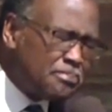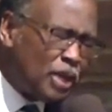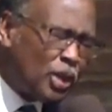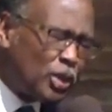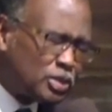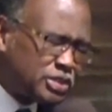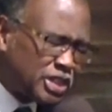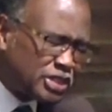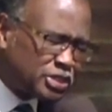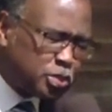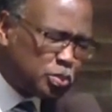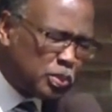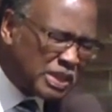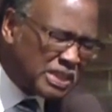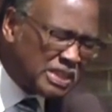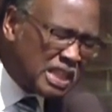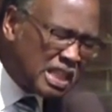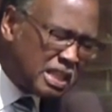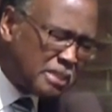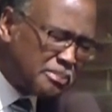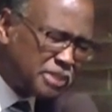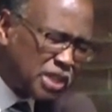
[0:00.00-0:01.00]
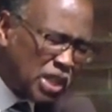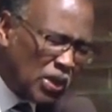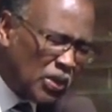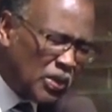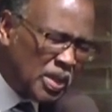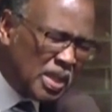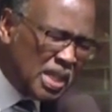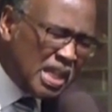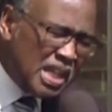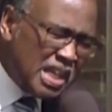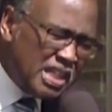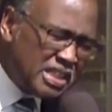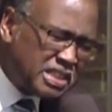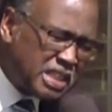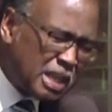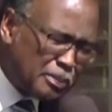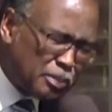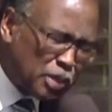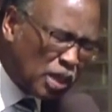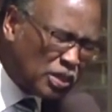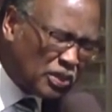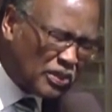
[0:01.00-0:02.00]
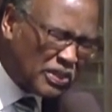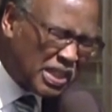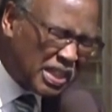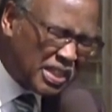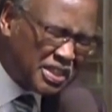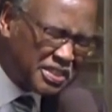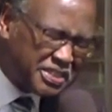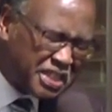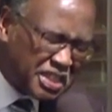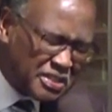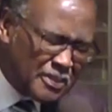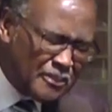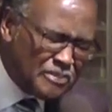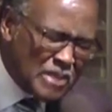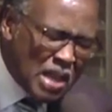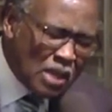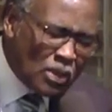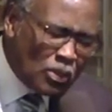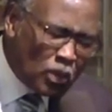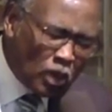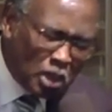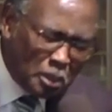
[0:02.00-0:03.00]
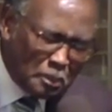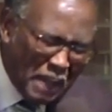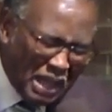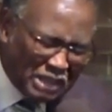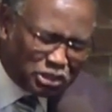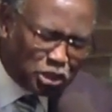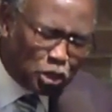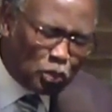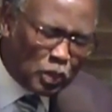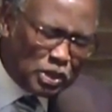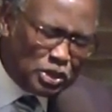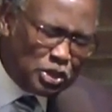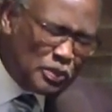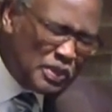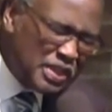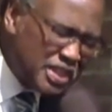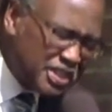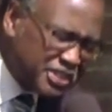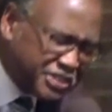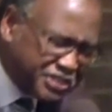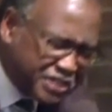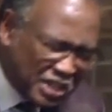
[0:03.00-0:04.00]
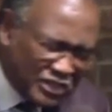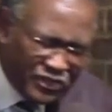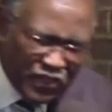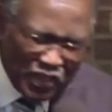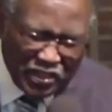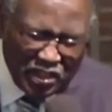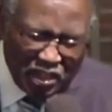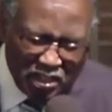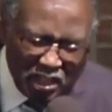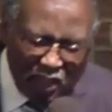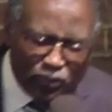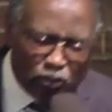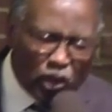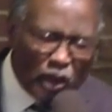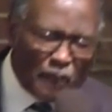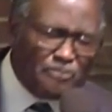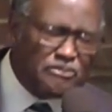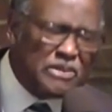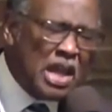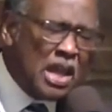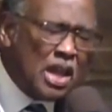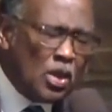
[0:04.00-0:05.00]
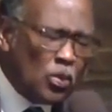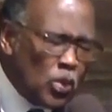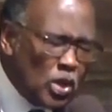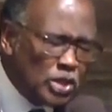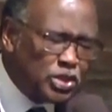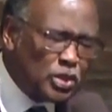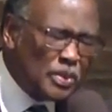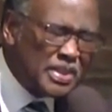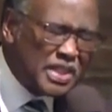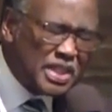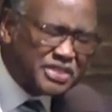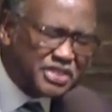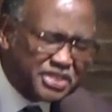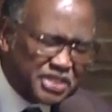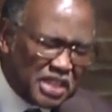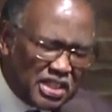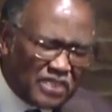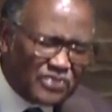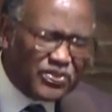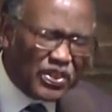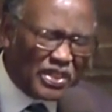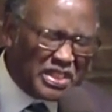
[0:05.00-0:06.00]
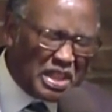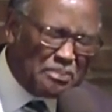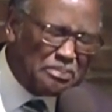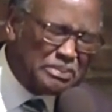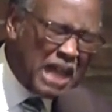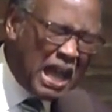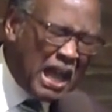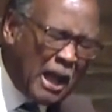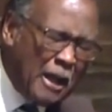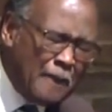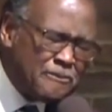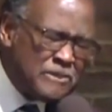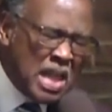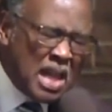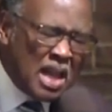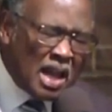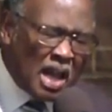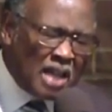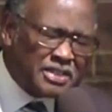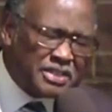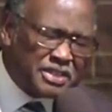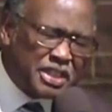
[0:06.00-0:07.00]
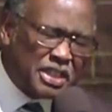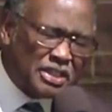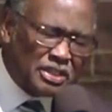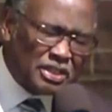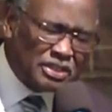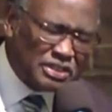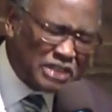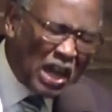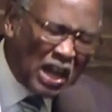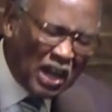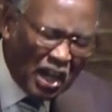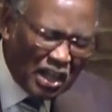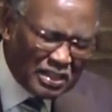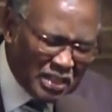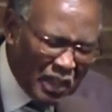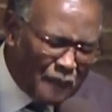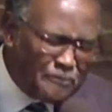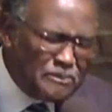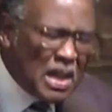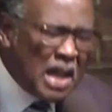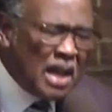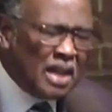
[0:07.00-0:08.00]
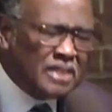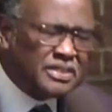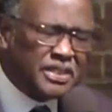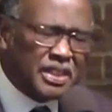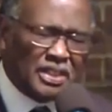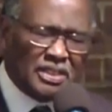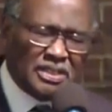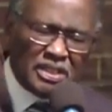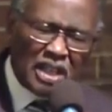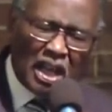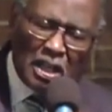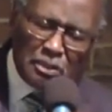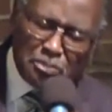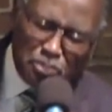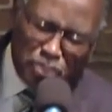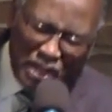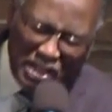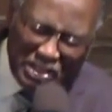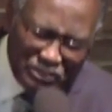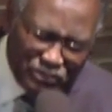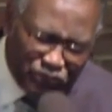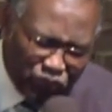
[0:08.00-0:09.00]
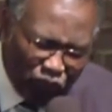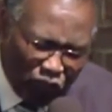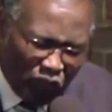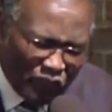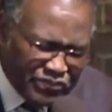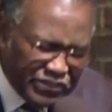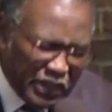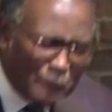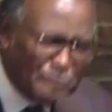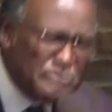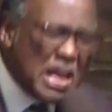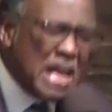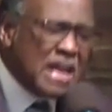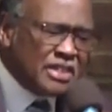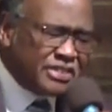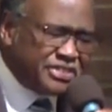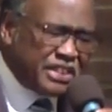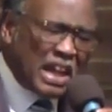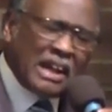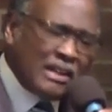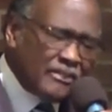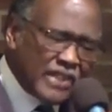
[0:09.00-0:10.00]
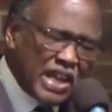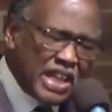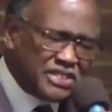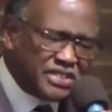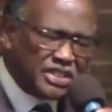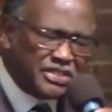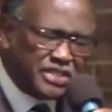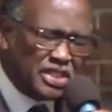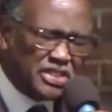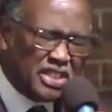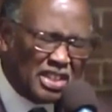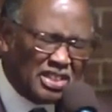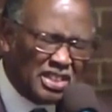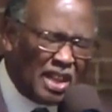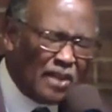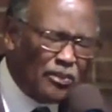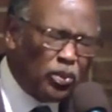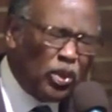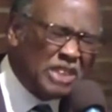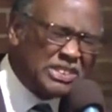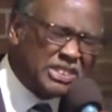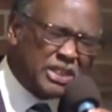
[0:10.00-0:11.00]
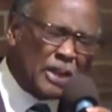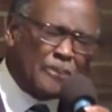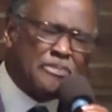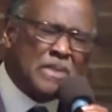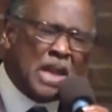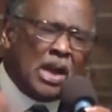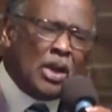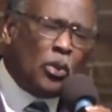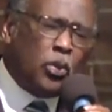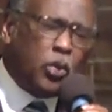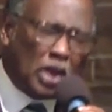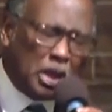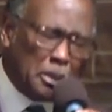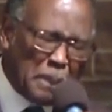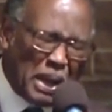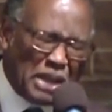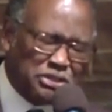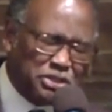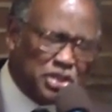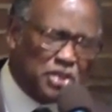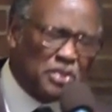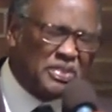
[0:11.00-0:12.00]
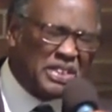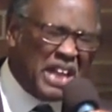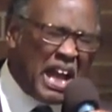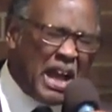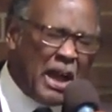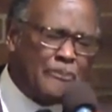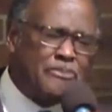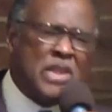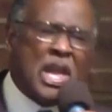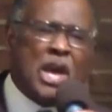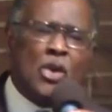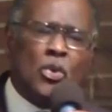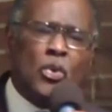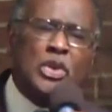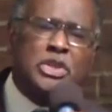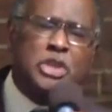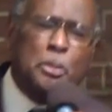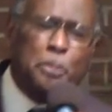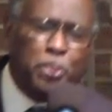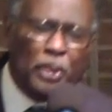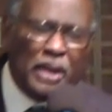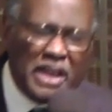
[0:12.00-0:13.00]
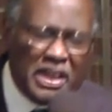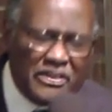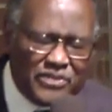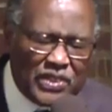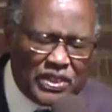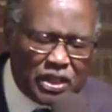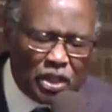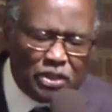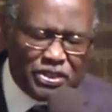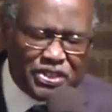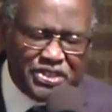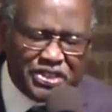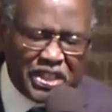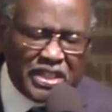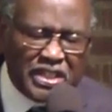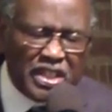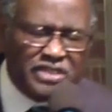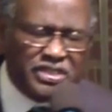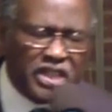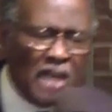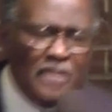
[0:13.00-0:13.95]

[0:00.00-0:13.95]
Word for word: Moses wouldn't let him go. He kept right on interceding. What about you? Will you intercede for your loved one? Will you intercede for them now until God, uh, until God bring forth them salvation to your loved ones? what about you now? Will you pray for those cities?